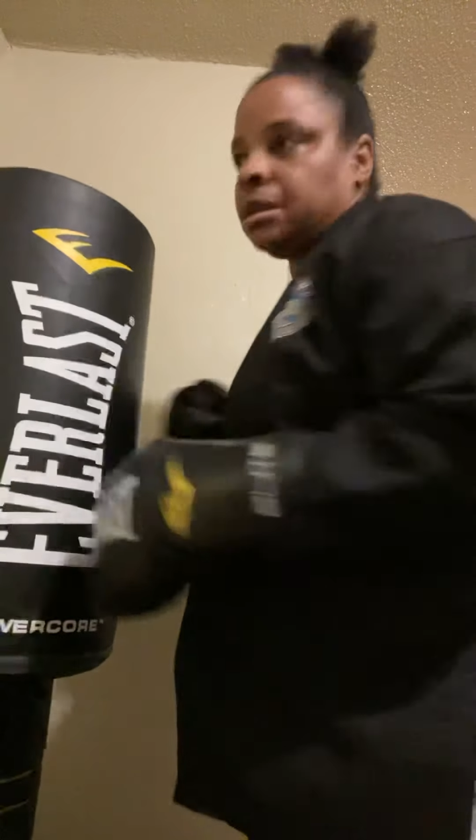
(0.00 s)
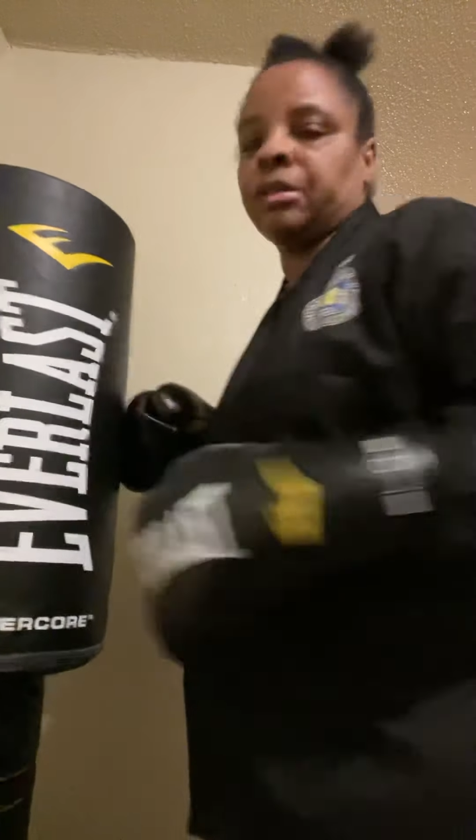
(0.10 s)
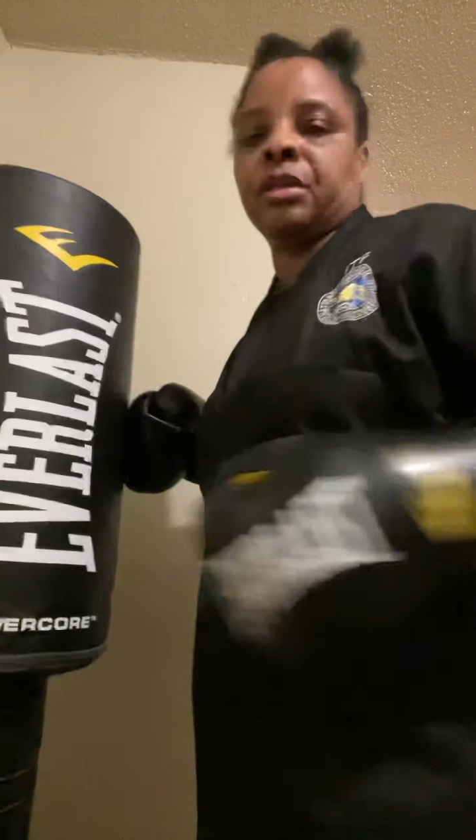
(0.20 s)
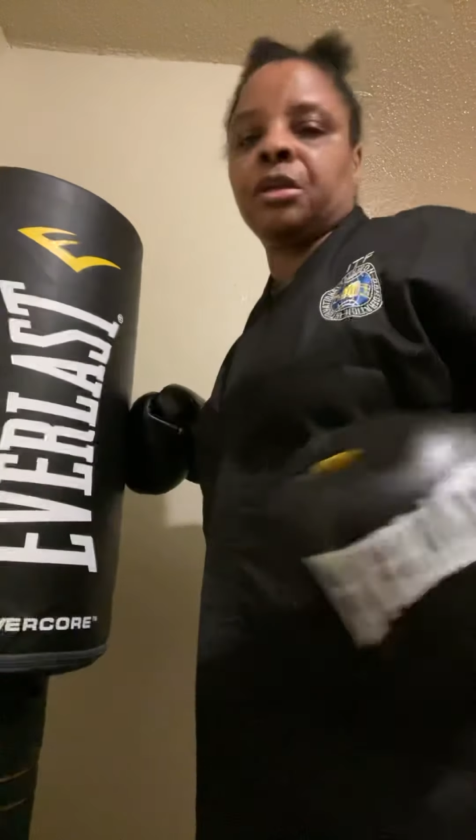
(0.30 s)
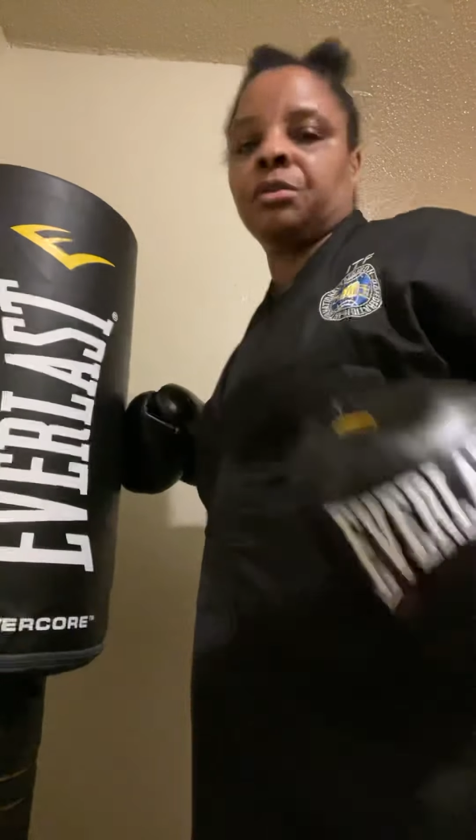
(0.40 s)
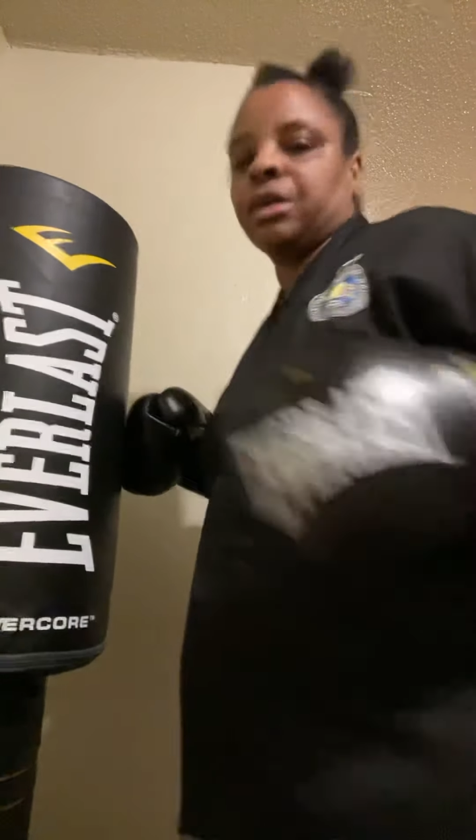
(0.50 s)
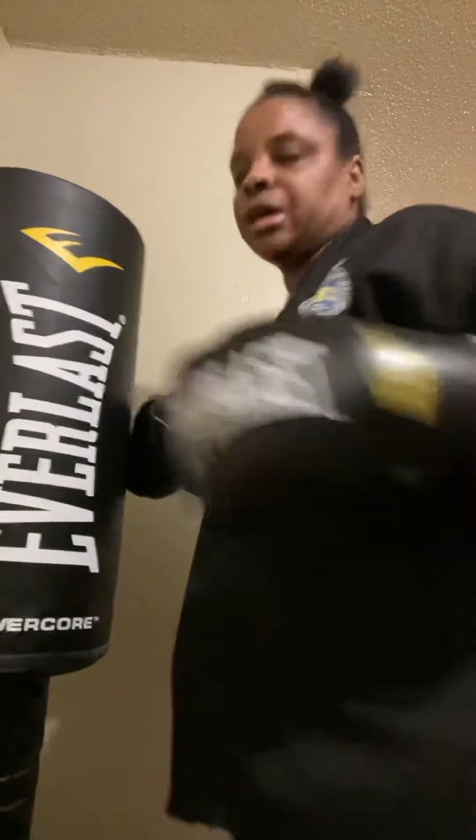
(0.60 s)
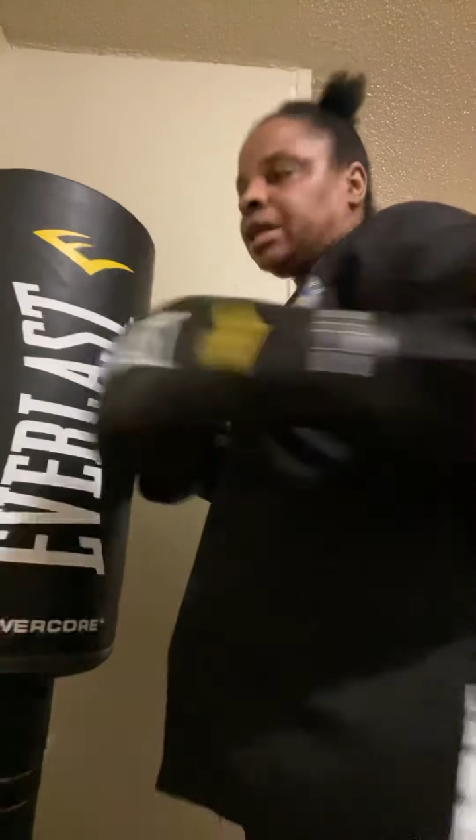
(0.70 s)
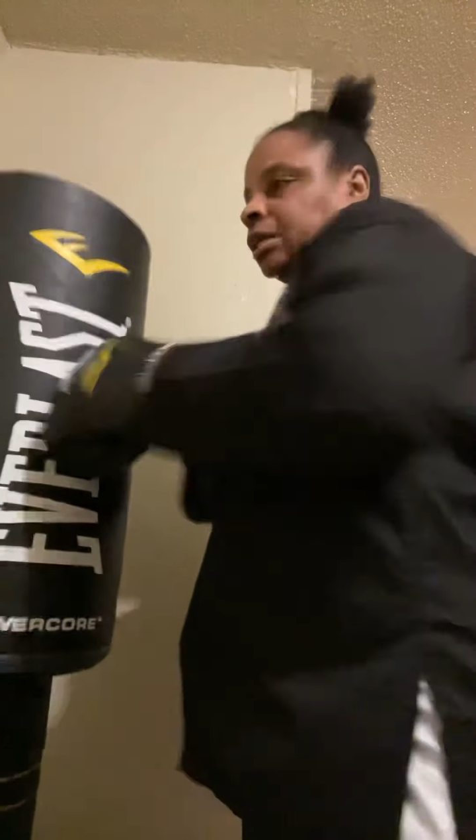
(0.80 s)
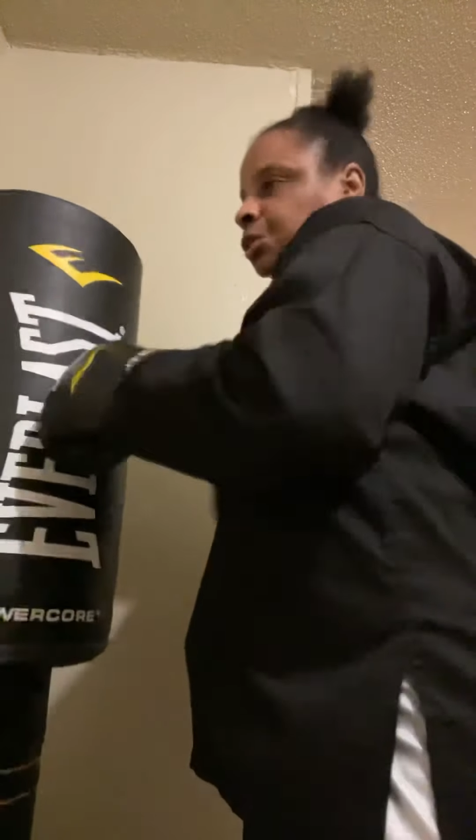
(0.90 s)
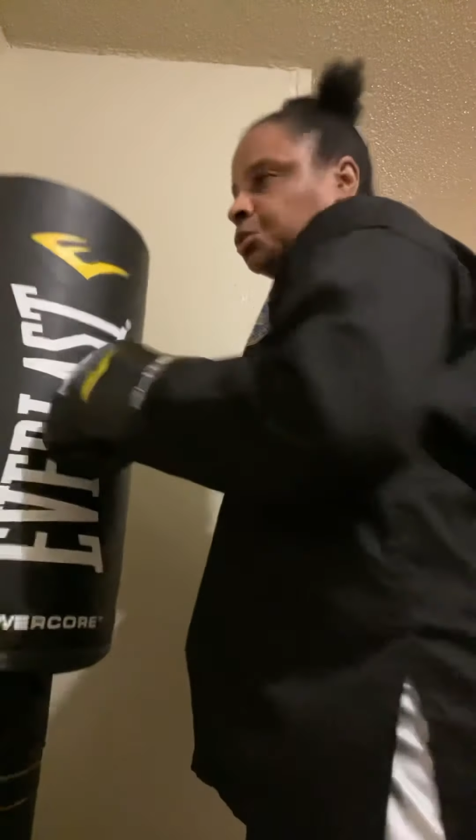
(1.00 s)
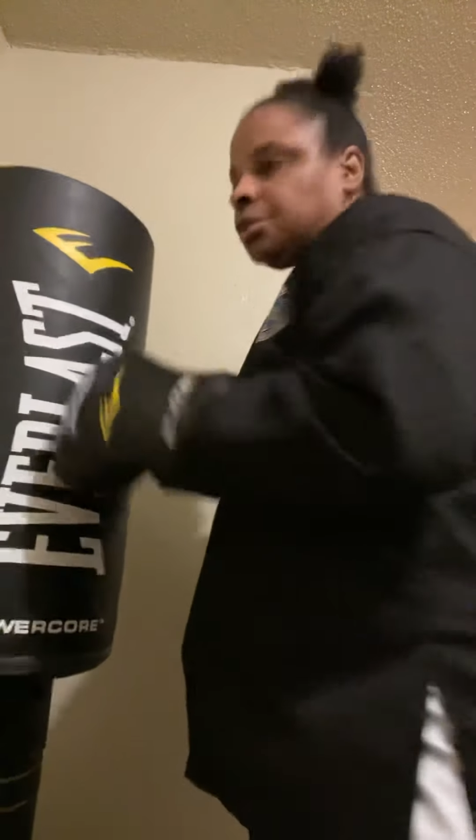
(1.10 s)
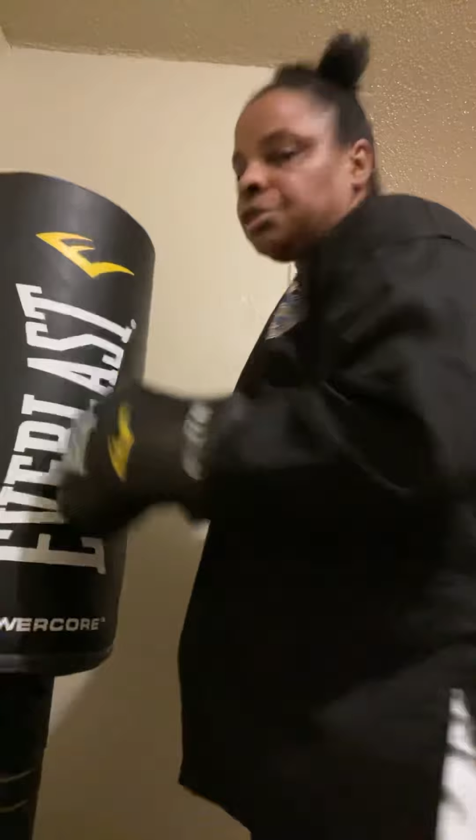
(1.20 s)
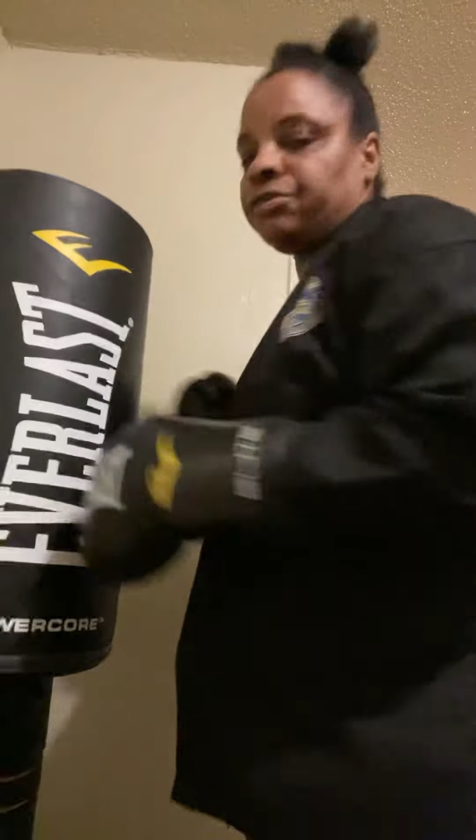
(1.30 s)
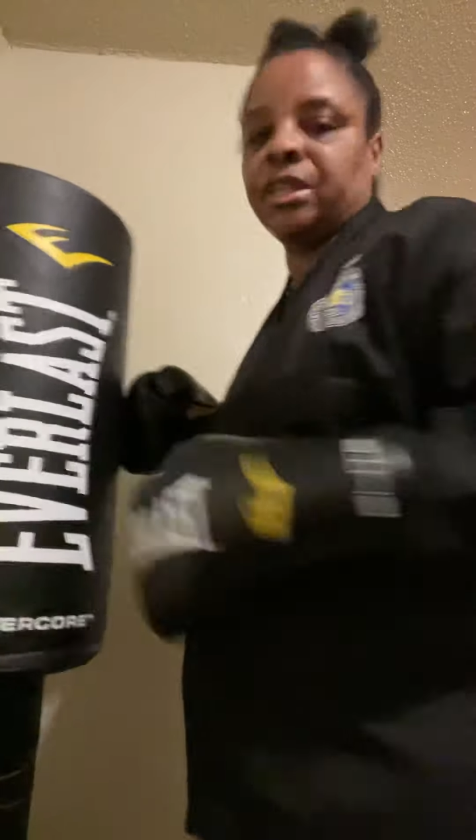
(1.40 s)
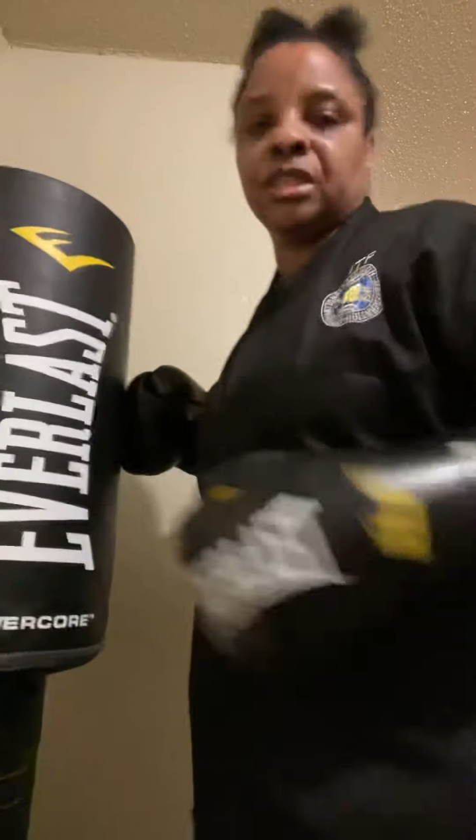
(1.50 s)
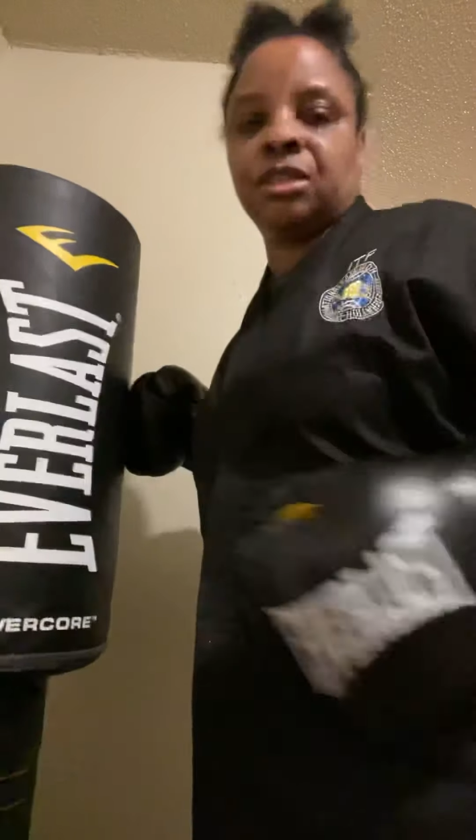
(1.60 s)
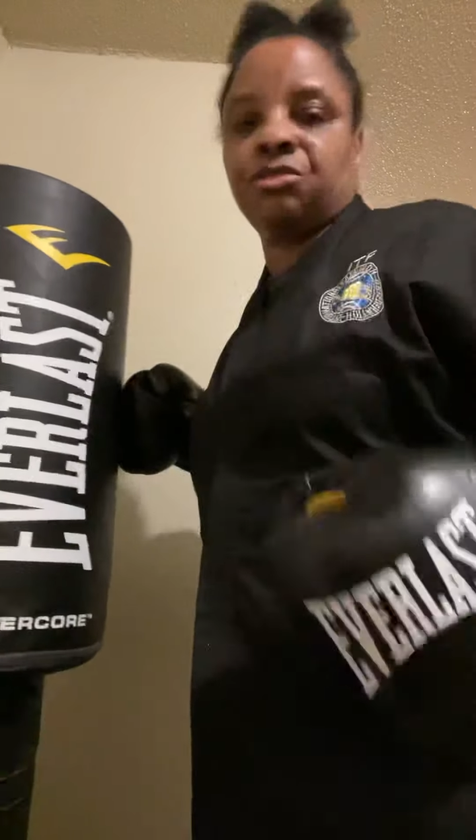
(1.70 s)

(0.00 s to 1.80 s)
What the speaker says: I think you got like 2 or 3